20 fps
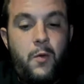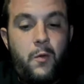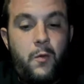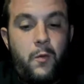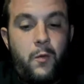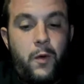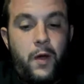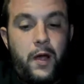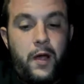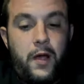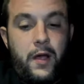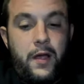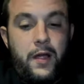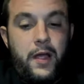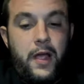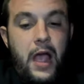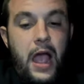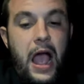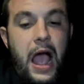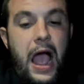when
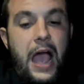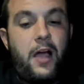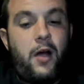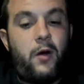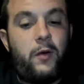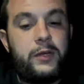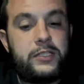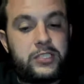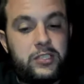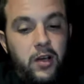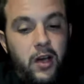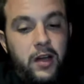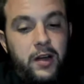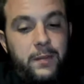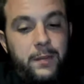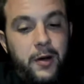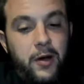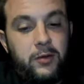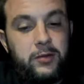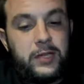I always thought
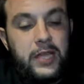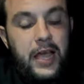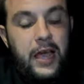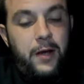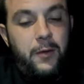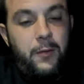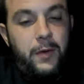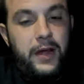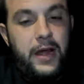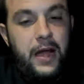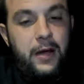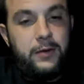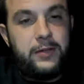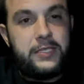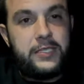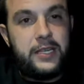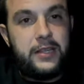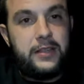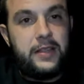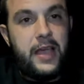about that when I was
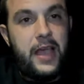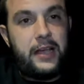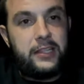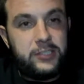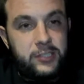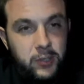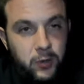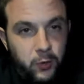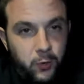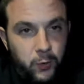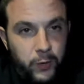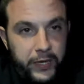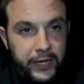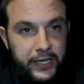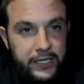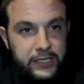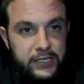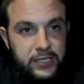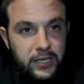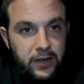in that 2
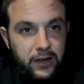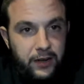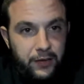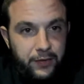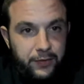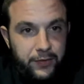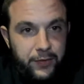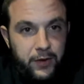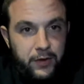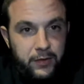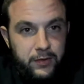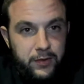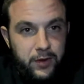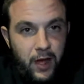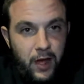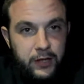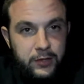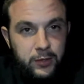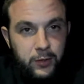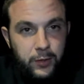weeks of
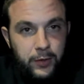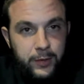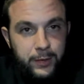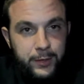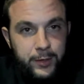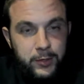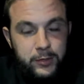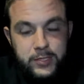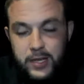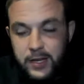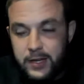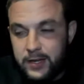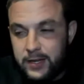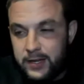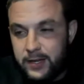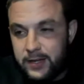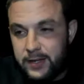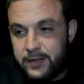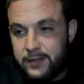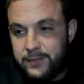not doing music,
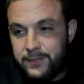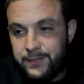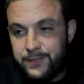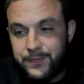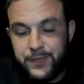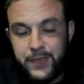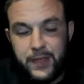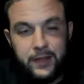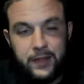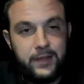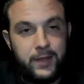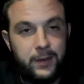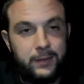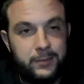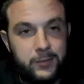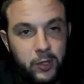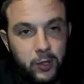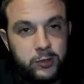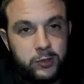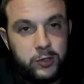
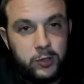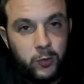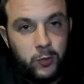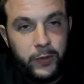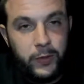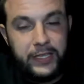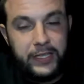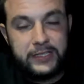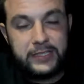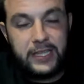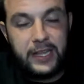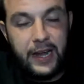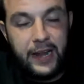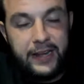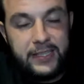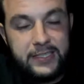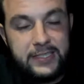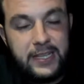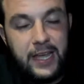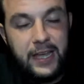those 2 weeks that I
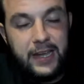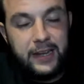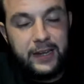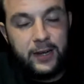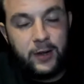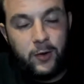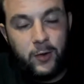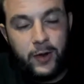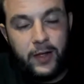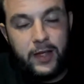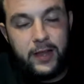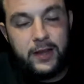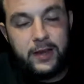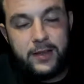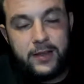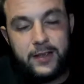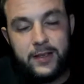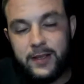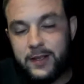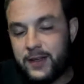decided to quit
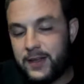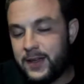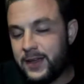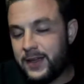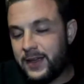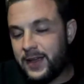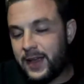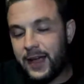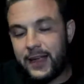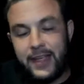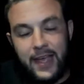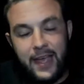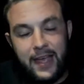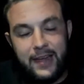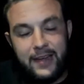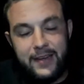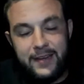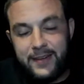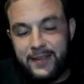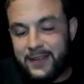
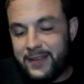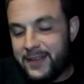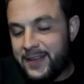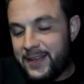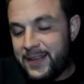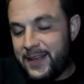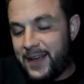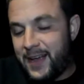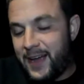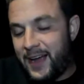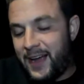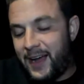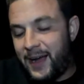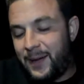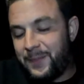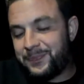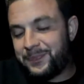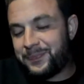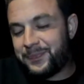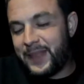again,
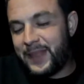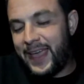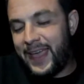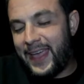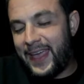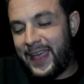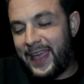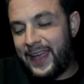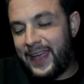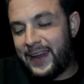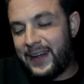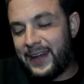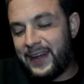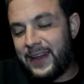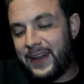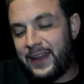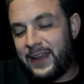and